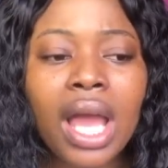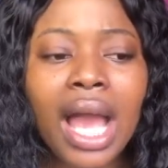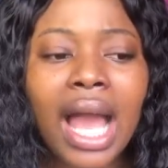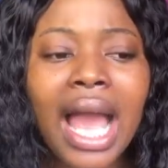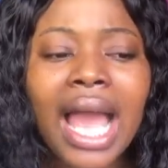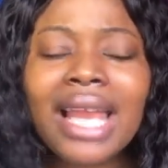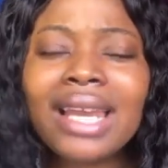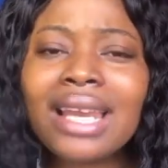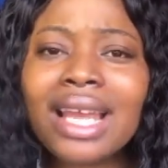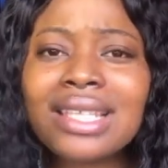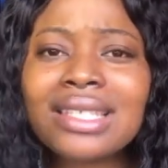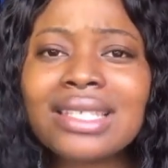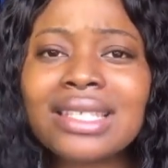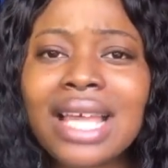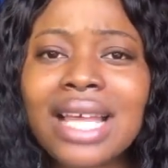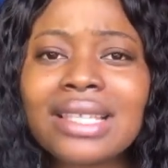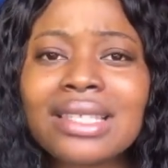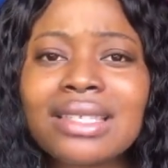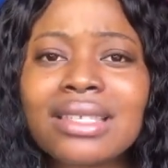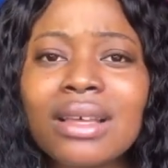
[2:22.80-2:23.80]
I learned
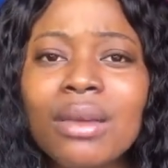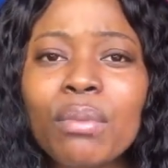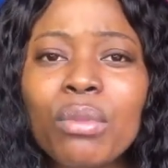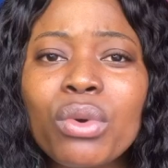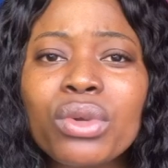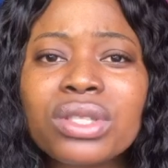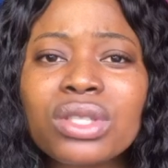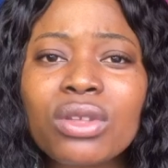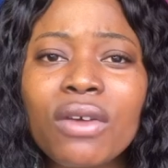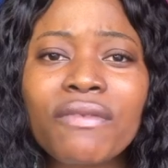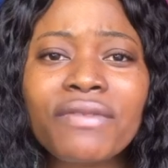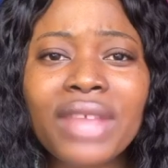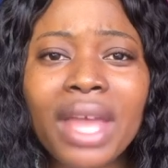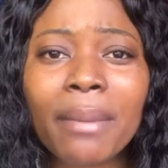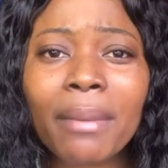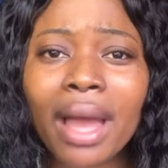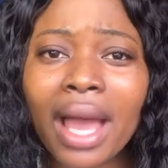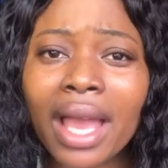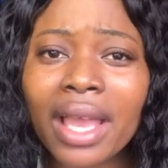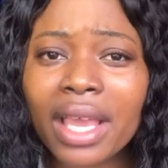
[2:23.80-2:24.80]
that most of
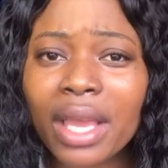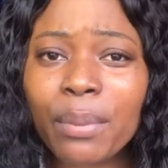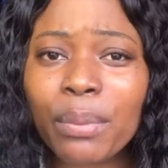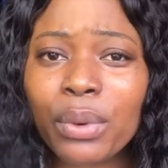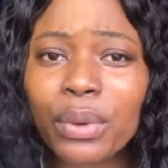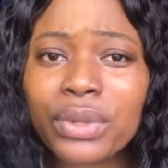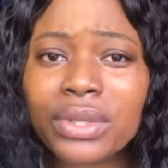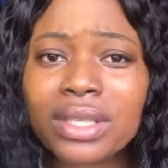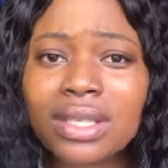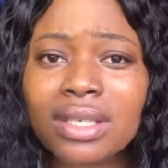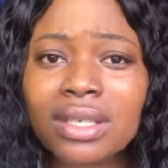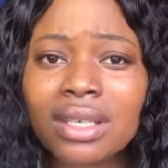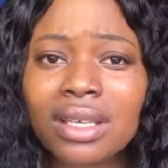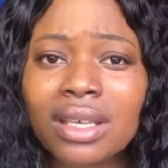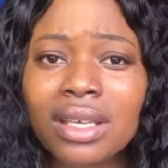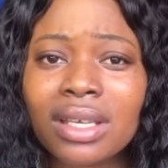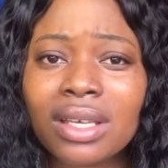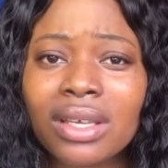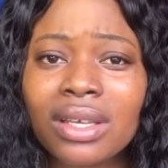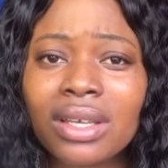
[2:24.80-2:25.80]
them are Igbos.
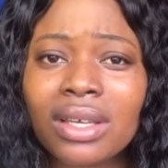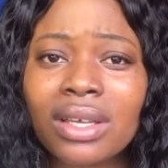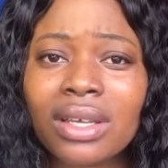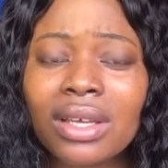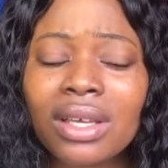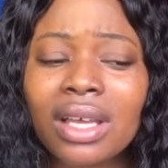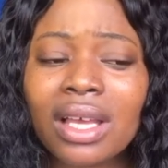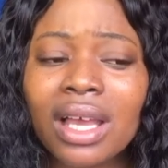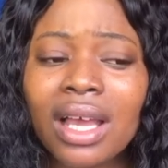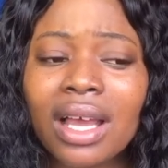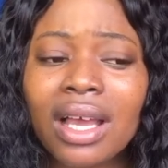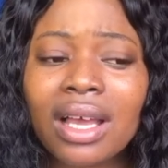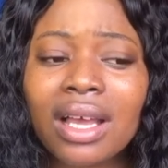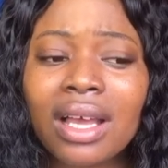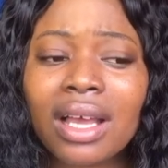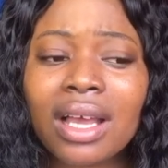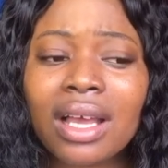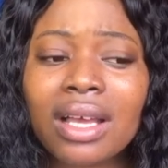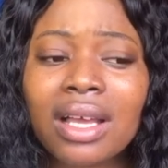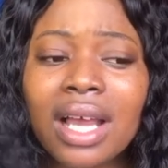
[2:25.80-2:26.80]

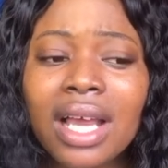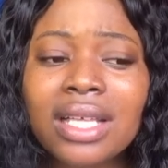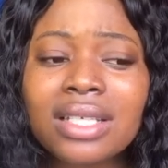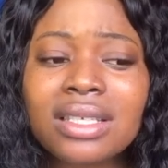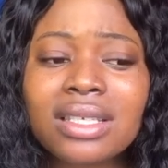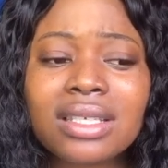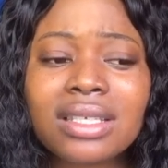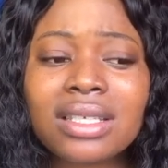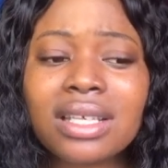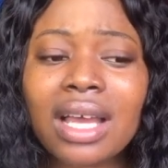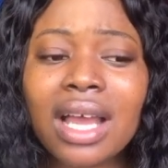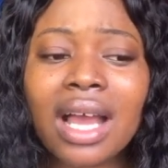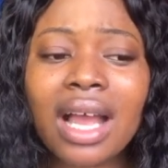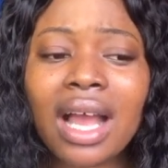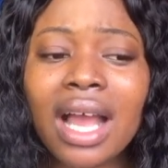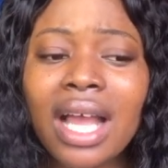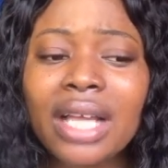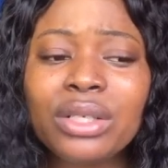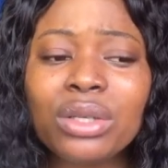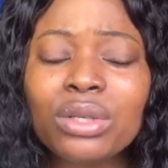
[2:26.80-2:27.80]
And
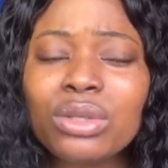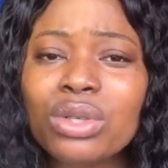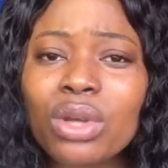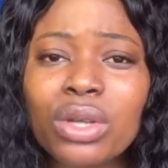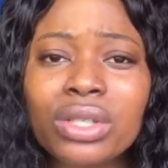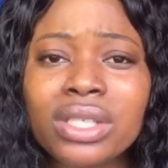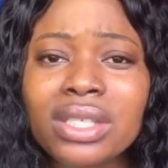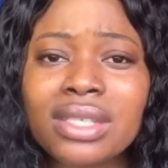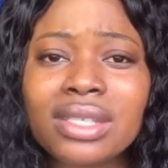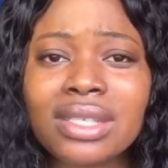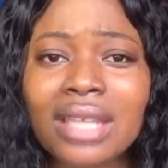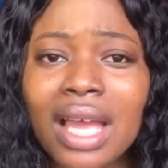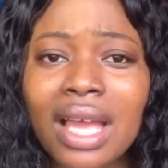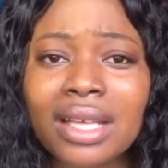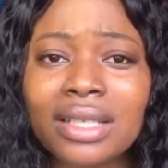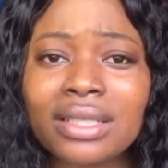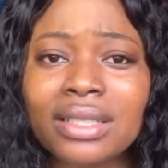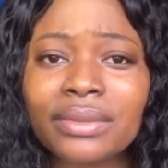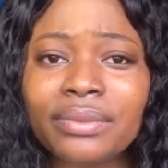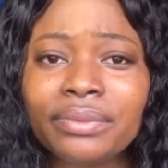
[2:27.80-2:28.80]
I don't
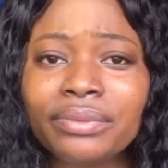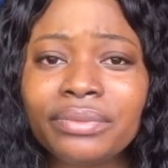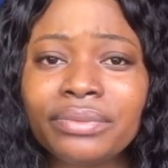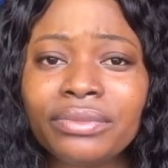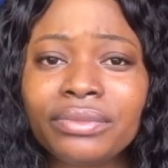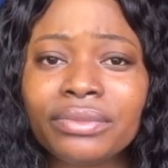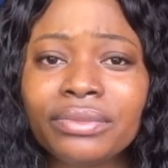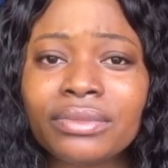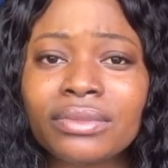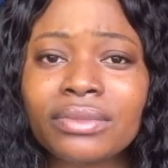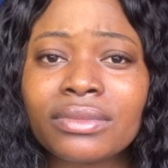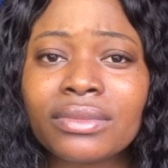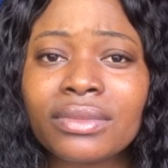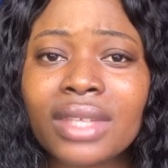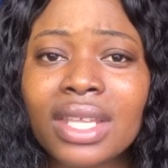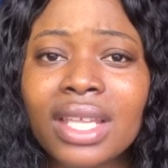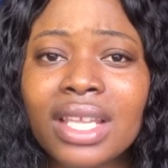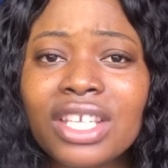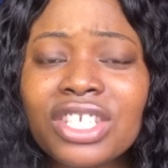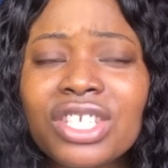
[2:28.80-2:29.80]
understand.
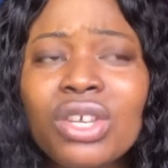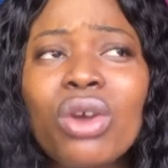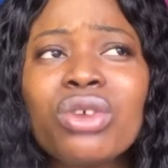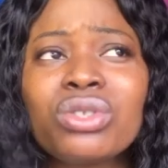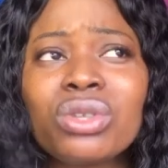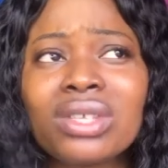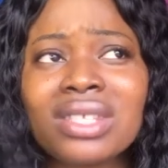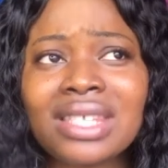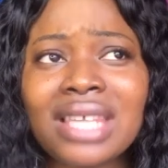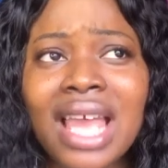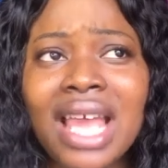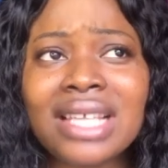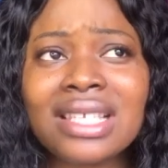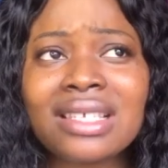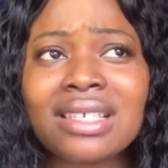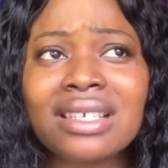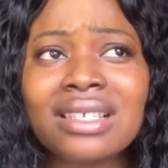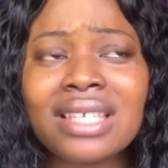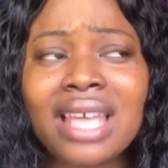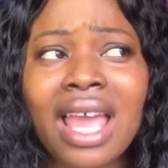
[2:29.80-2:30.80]
She also said
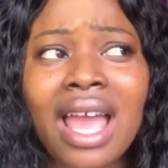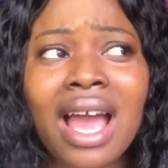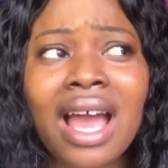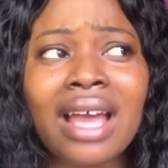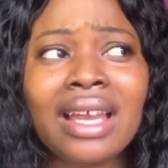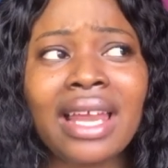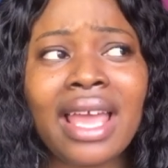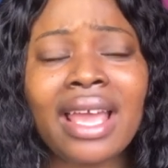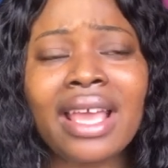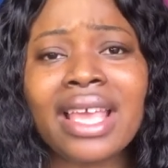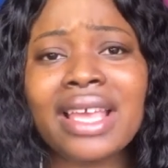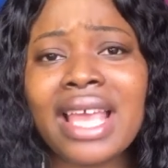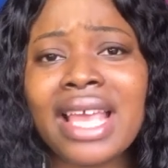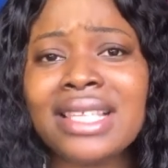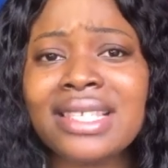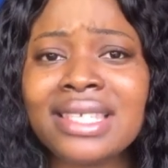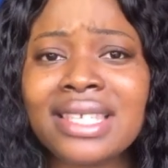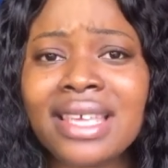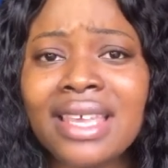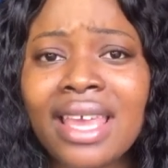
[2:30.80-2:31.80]
they are like
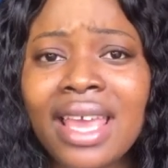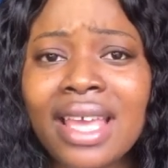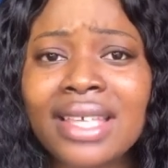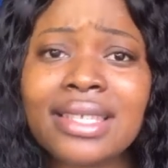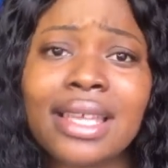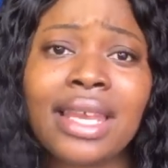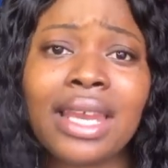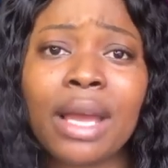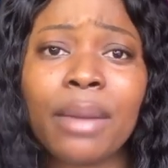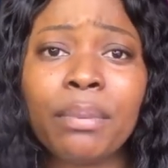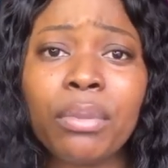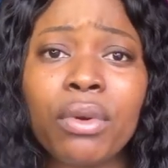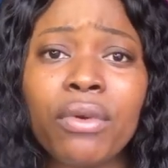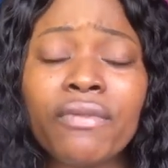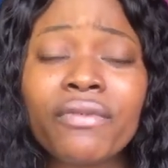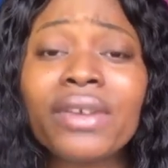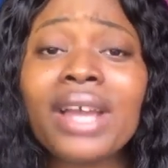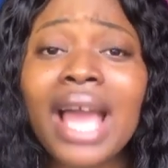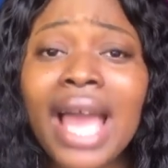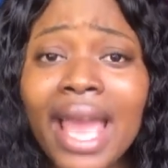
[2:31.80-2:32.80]
18 years and
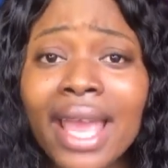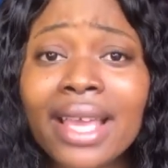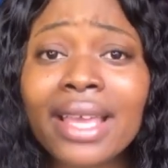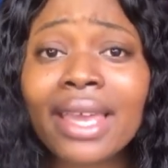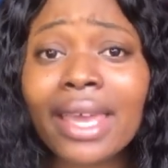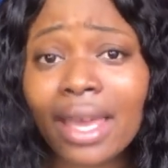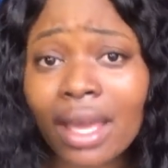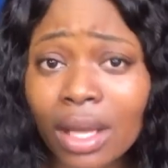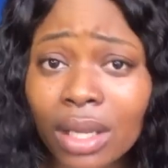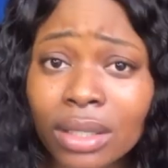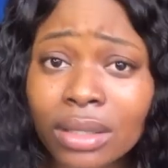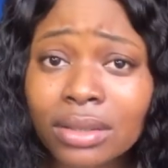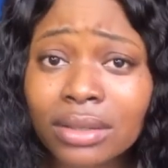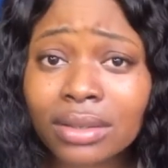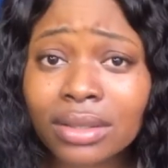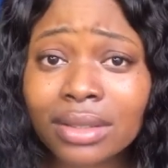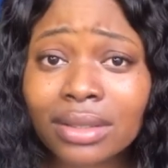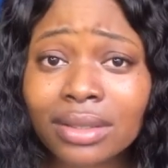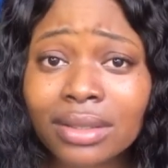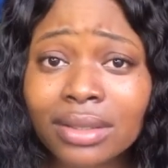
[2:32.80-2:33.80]
above. Girl,
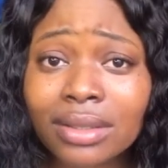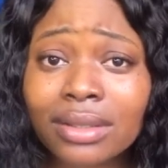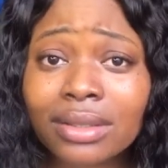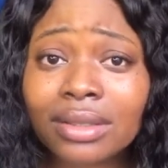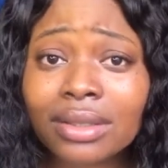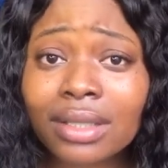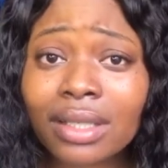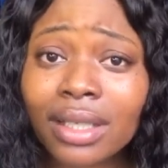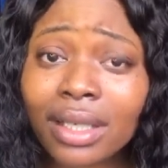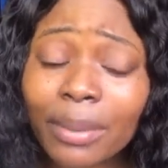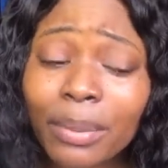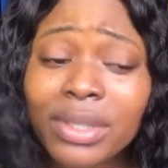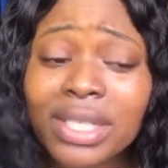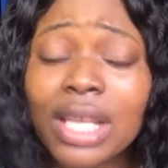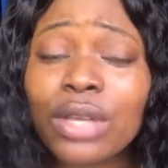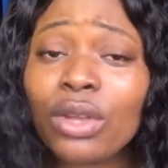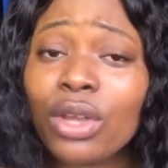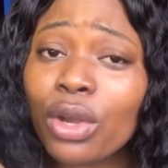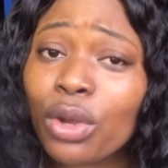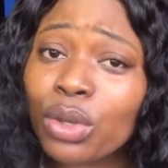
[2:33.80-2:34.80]
because
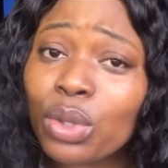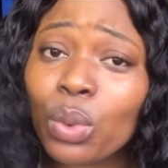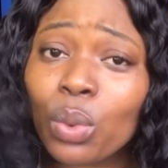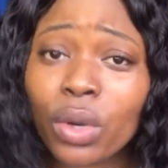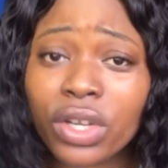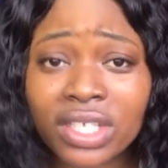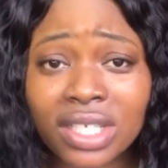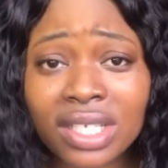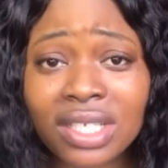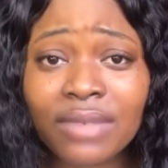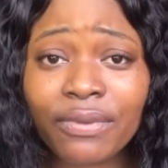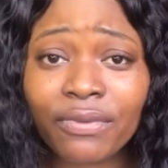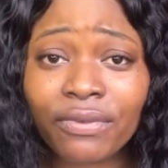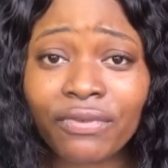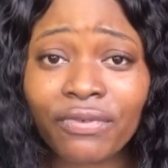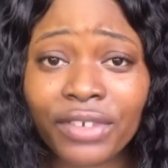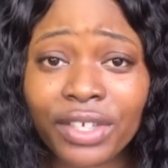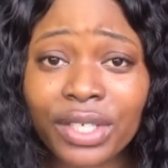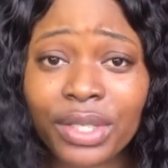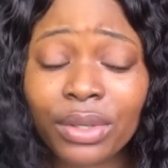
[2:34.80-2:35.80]
I know you're gonna watch this
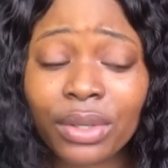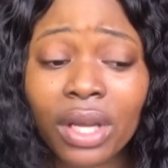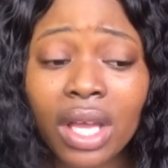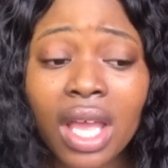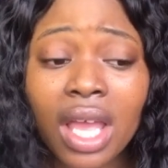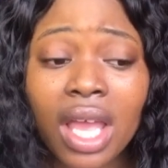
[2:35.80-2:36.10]
video.